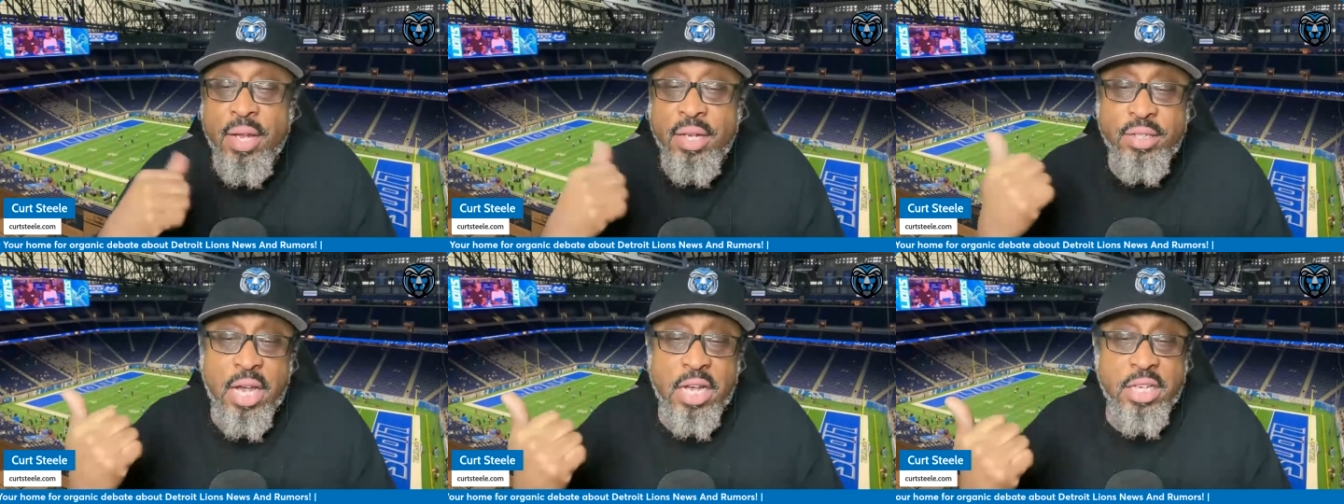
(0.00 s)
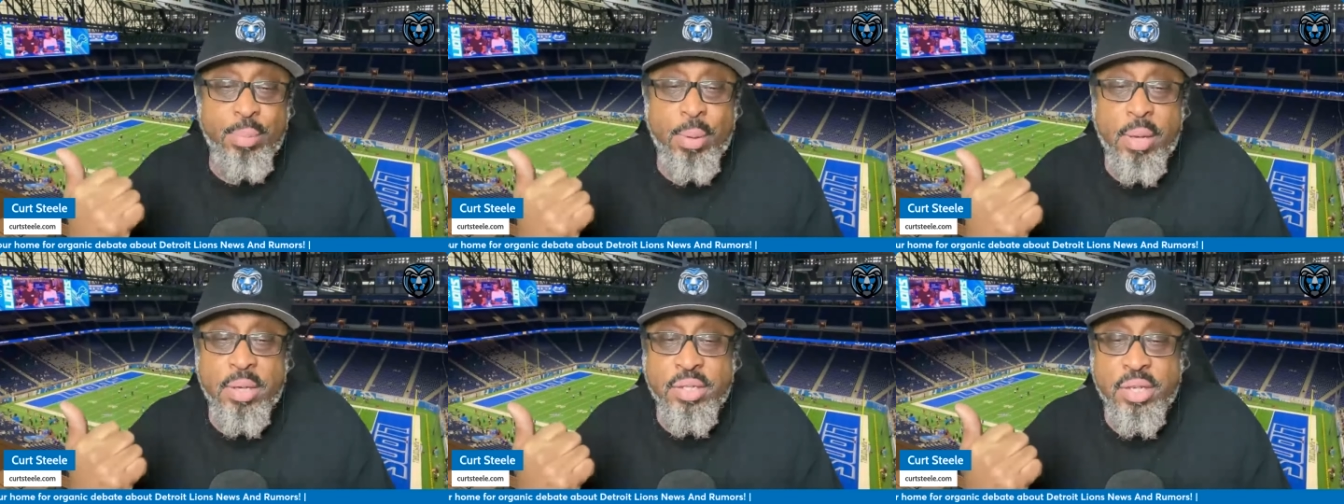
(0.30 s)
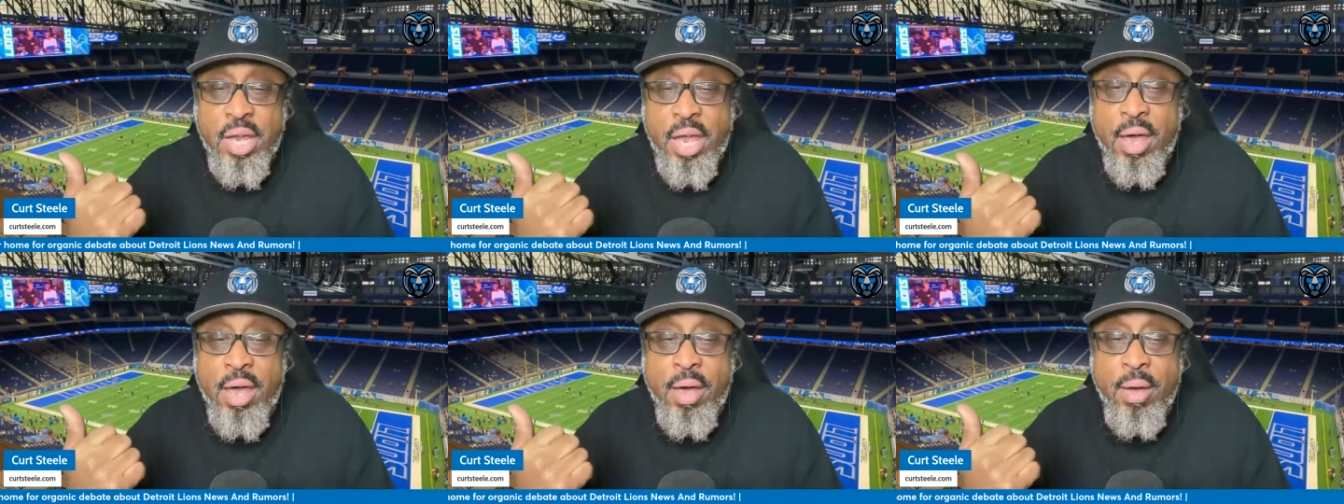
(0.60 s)
Josh
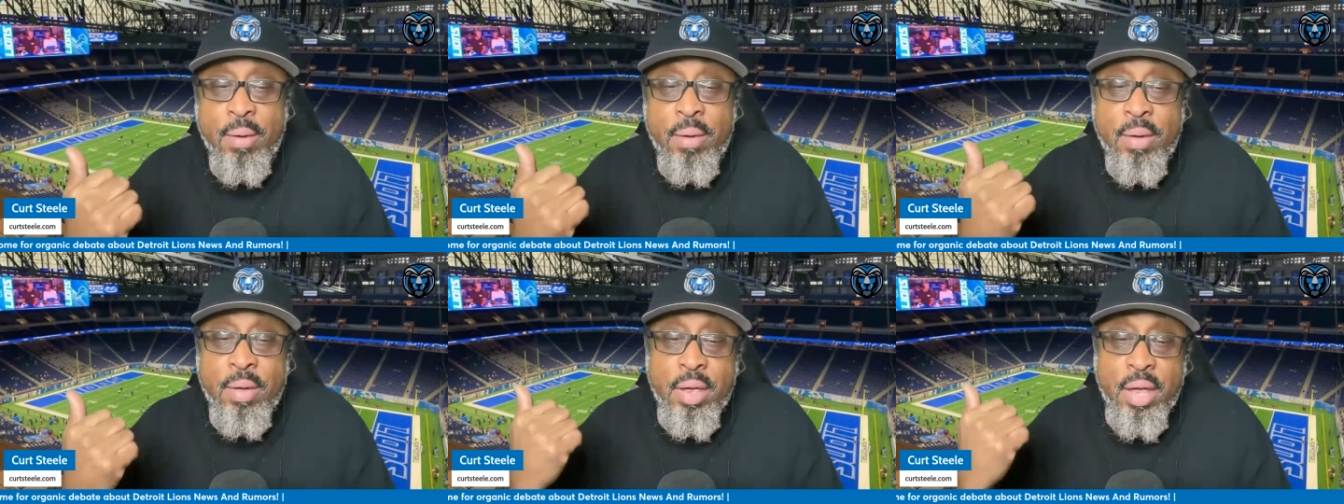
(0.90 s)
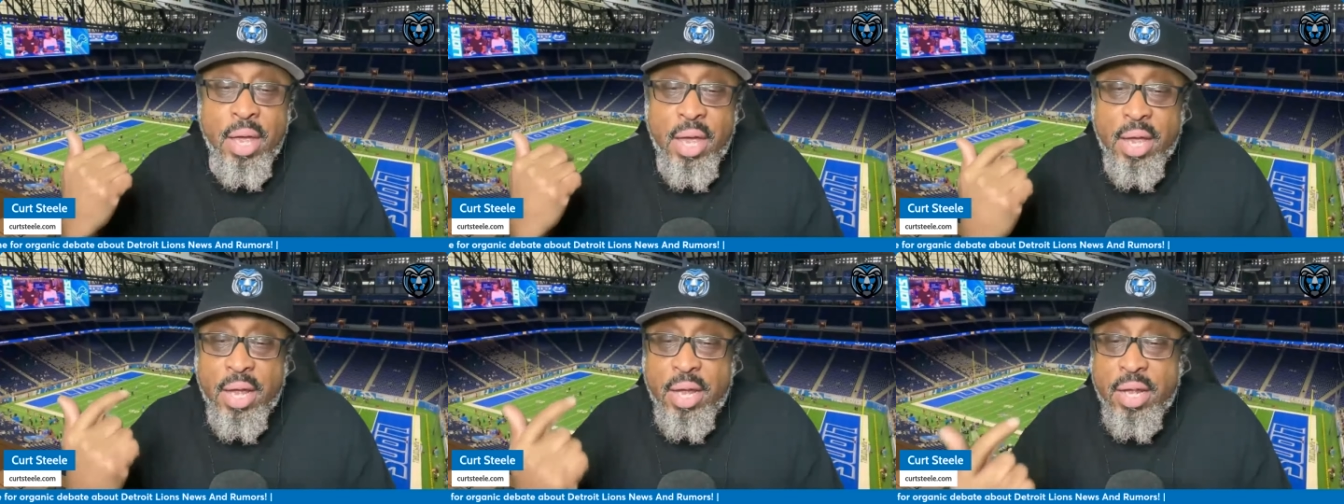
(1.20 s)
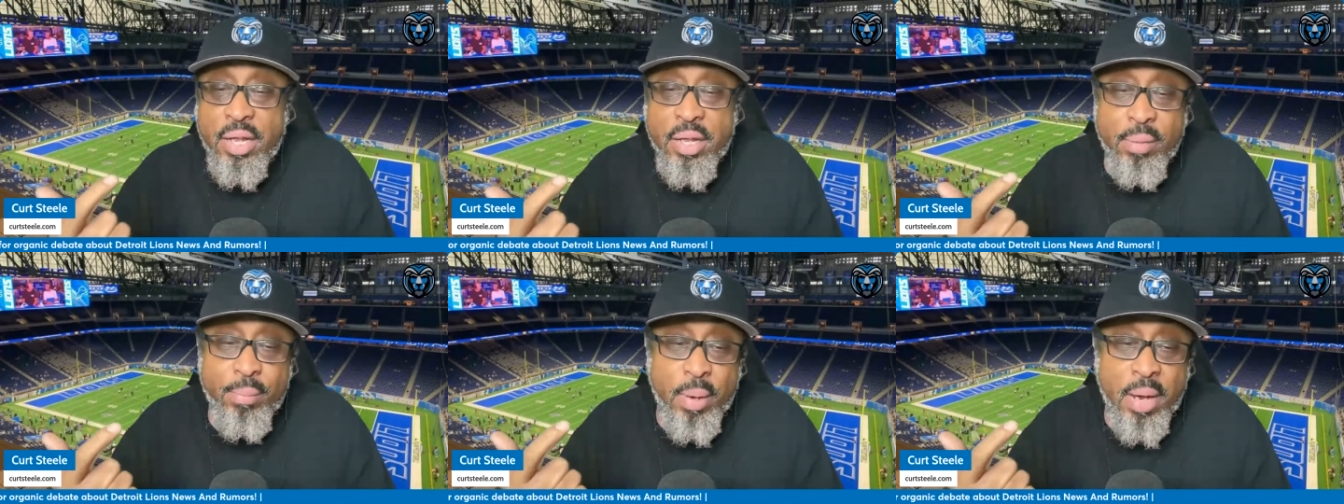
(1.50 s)
Pascal
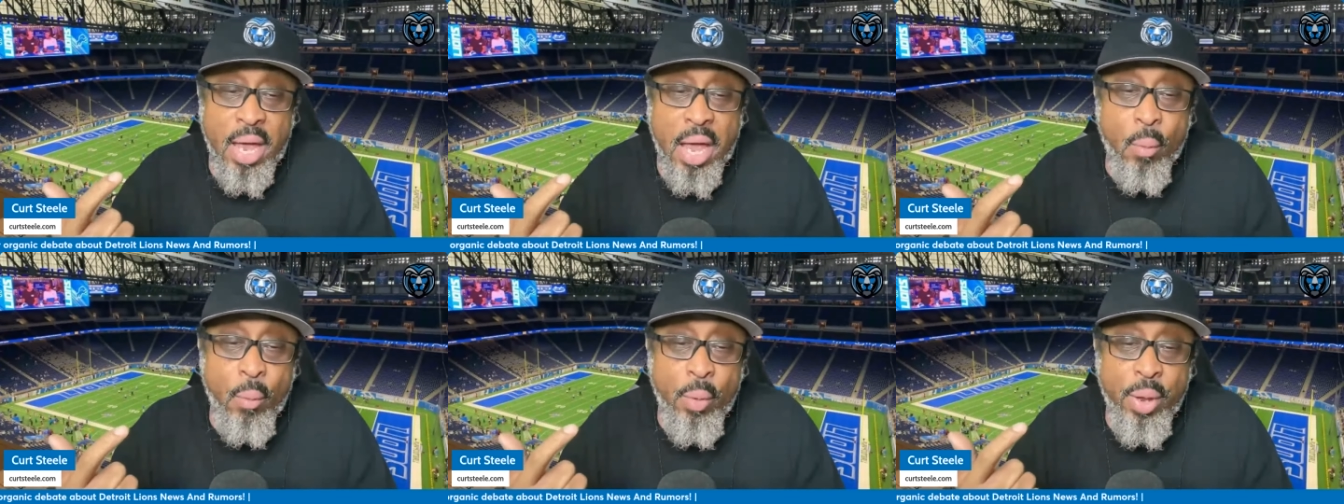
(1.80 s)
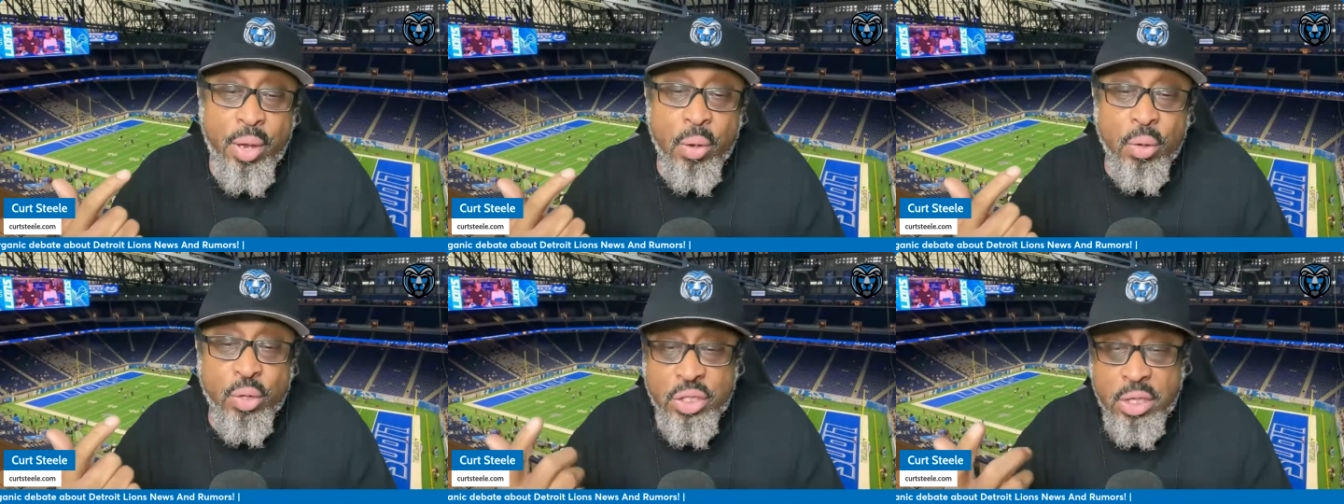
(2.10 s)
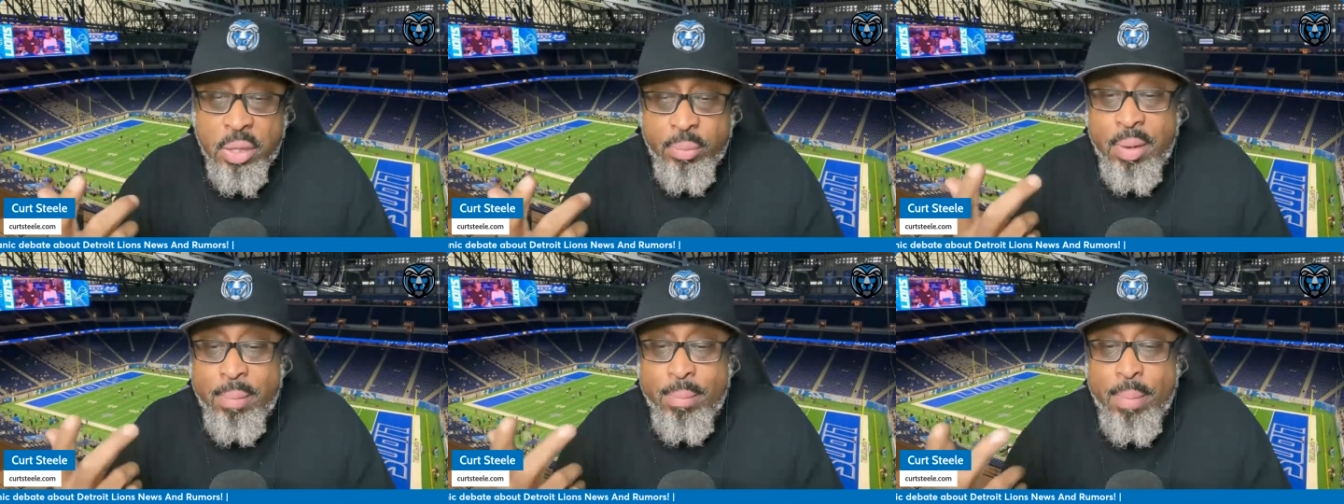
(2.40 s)
and Mekhi Wingo
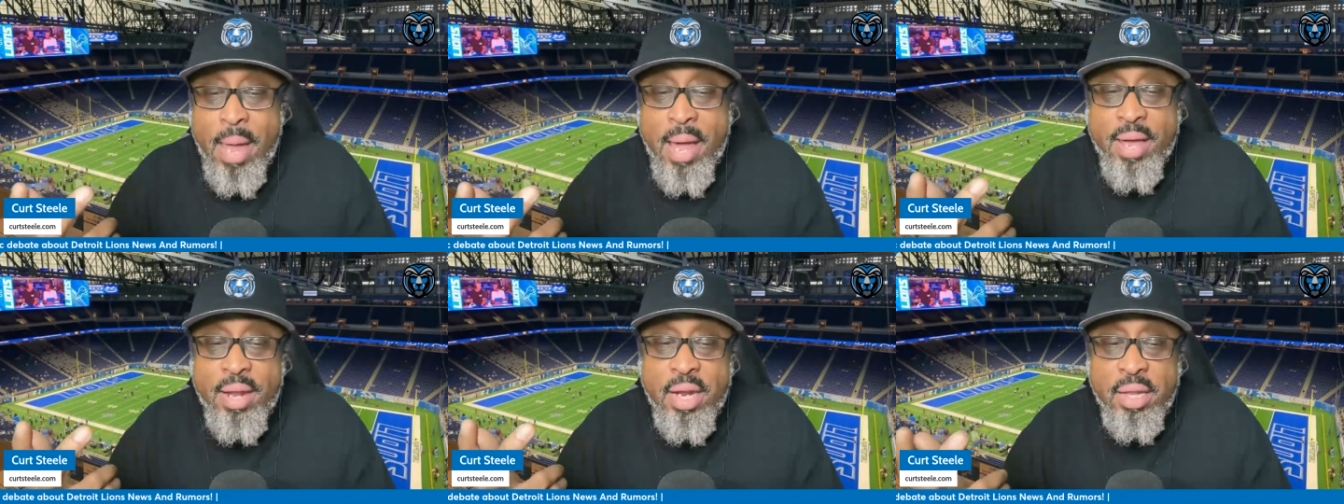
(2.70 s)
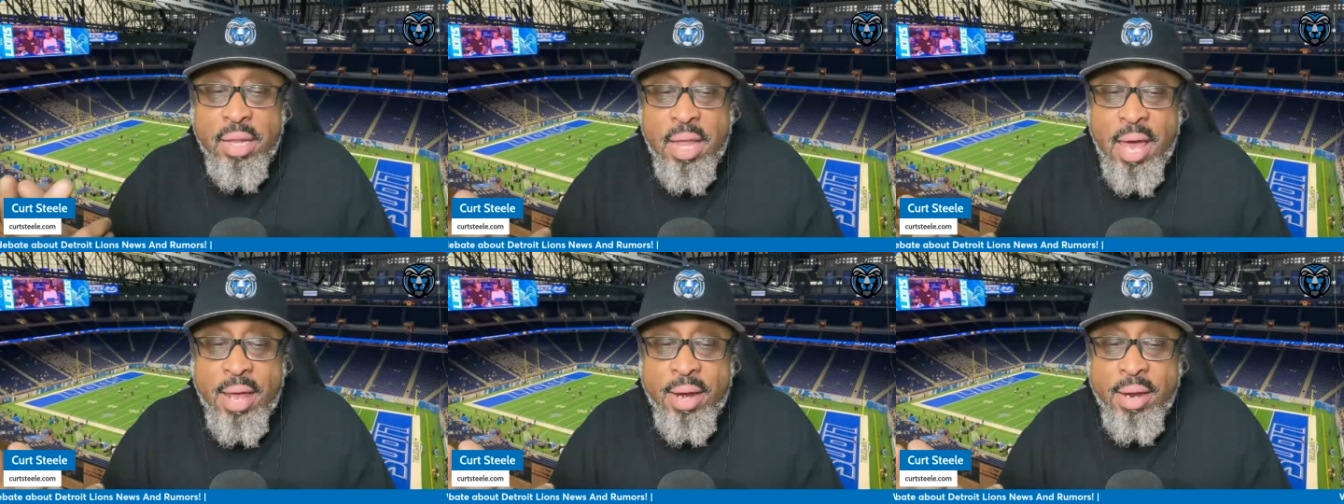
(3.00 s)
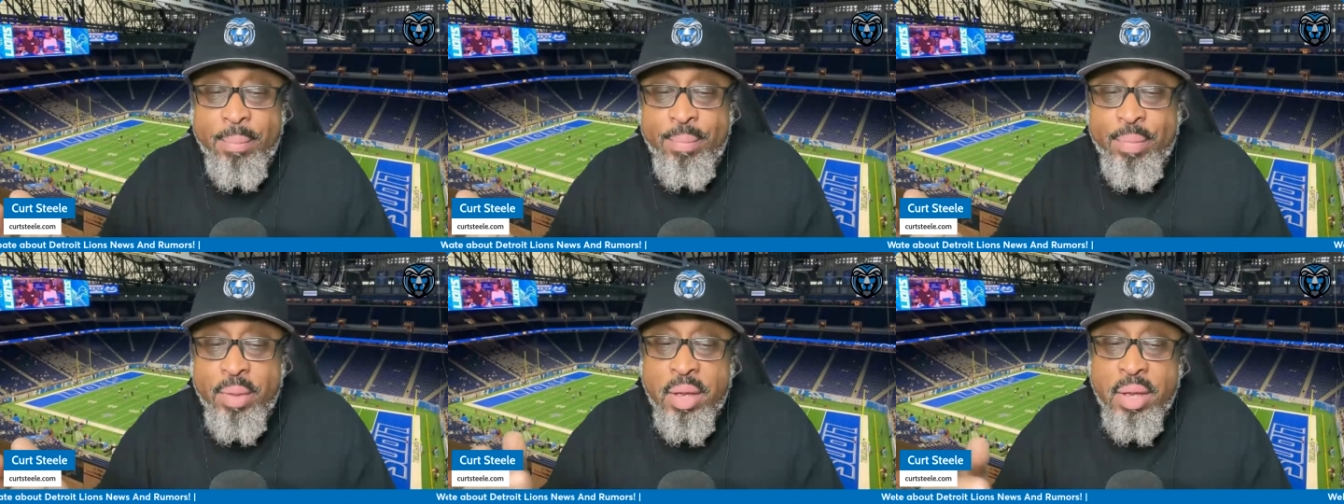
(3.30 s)
should be back in the
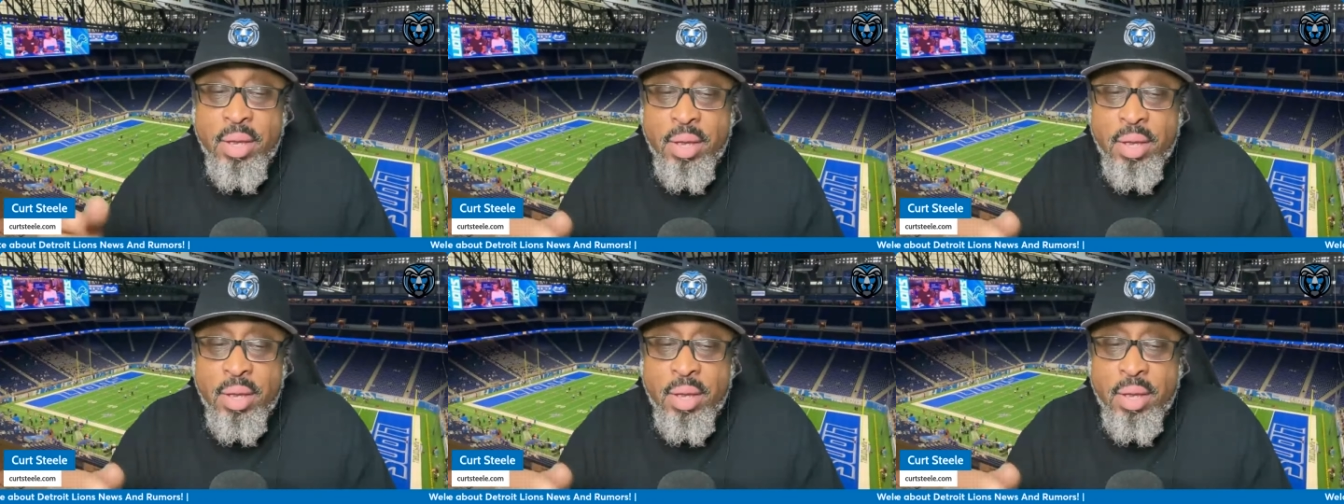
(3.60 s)
lineup.